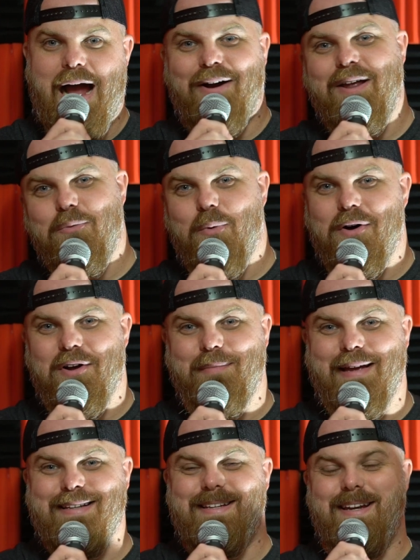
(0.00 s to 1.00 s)
Howdy and
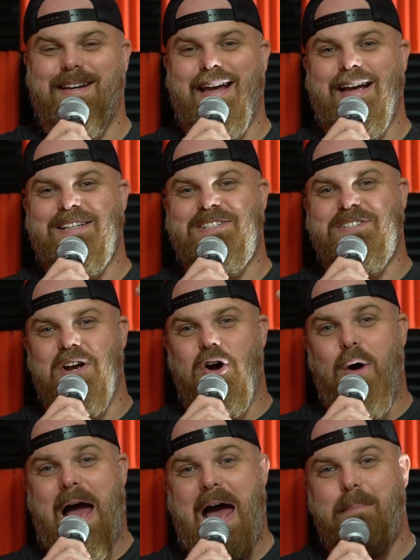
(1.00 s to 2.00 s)
welcome into today's
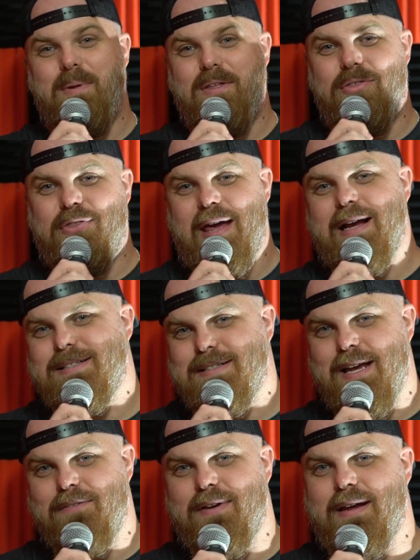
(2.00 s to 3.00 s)
show. Happy
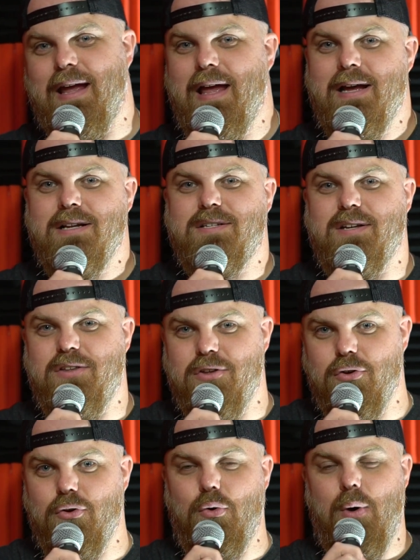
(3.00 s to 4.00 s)
Thanksgiving to
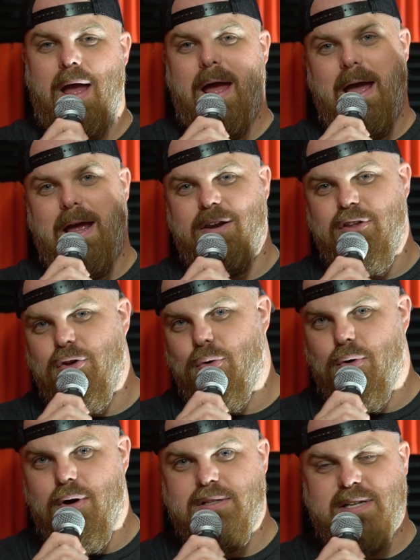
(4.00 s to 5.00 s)
you and
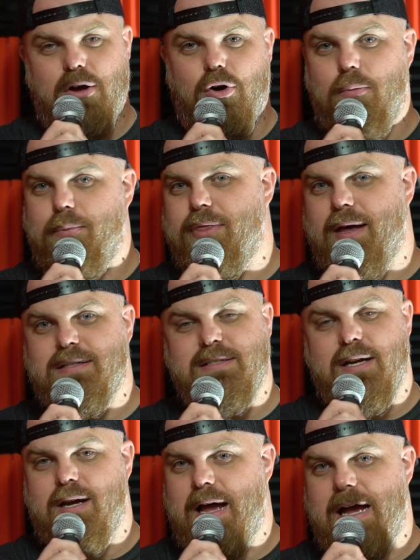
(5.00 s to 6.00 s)
yours. I hope
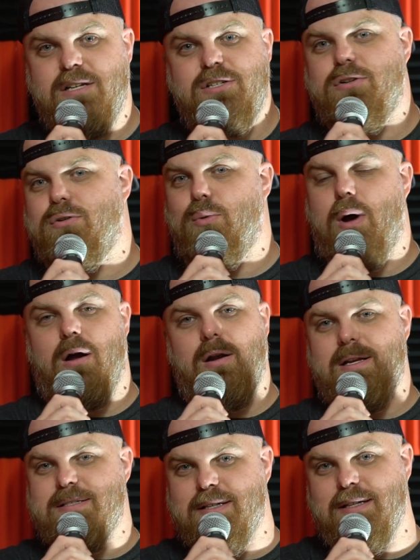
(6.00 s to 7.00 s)
that uh, as you
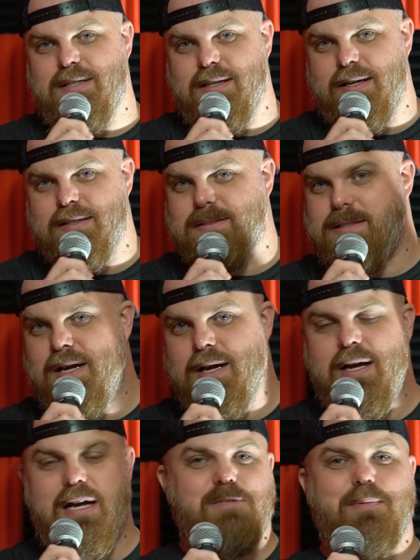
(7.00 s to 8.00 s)
are listening to this,
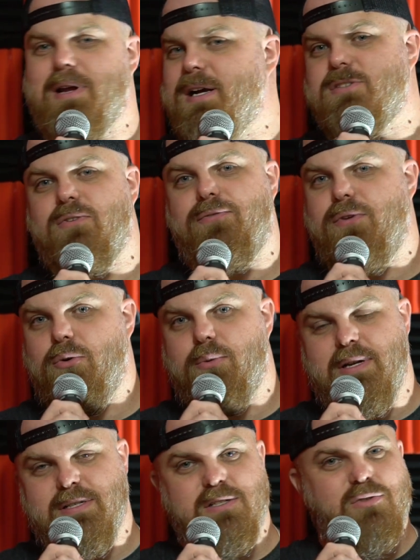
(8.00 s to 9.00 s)
it's because of a few
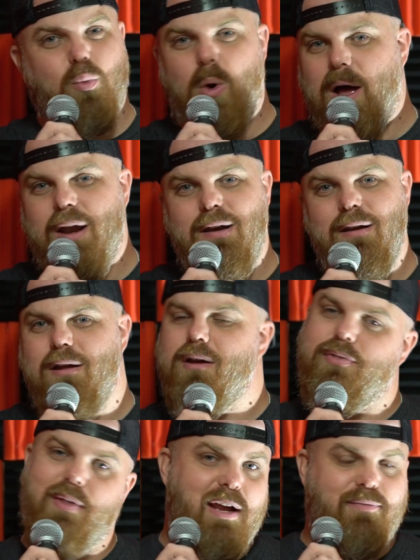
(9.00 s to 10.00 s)
reasons. One,
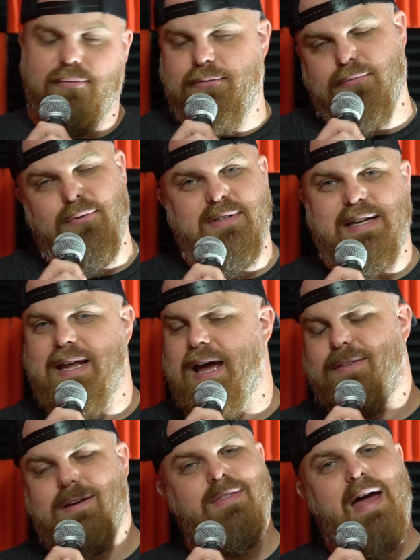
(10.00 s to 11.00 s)
you're thankful for Forte
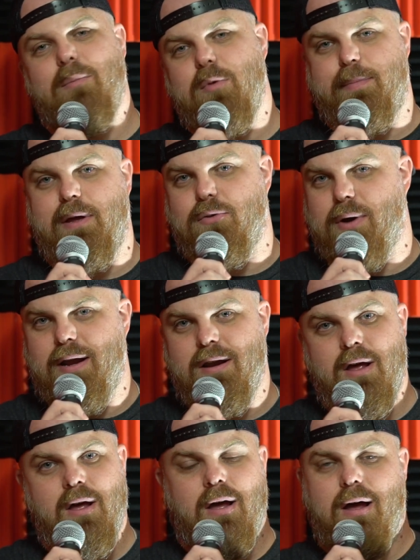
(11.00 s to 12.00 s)
Catholic. That would be
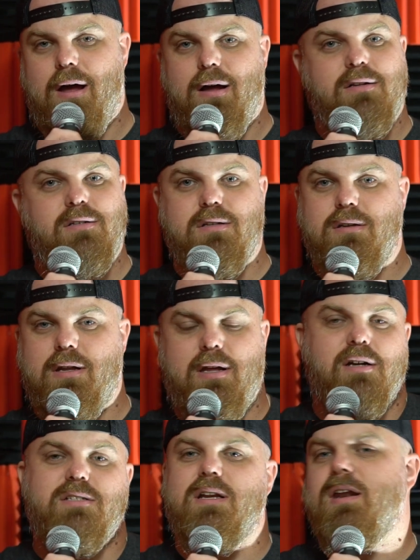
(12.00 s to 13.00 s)
great. Uh,
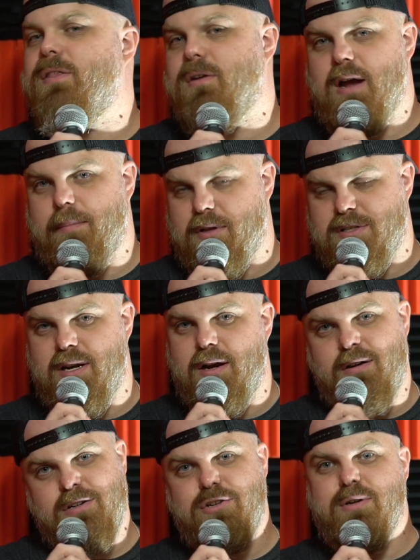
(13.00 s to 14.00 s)
here's another couple of
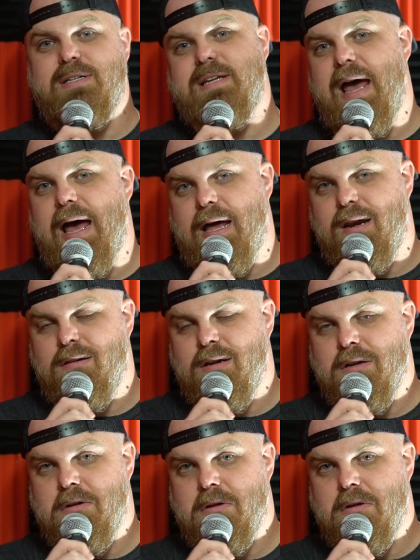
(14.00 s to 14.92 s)
scenarios. You're a dad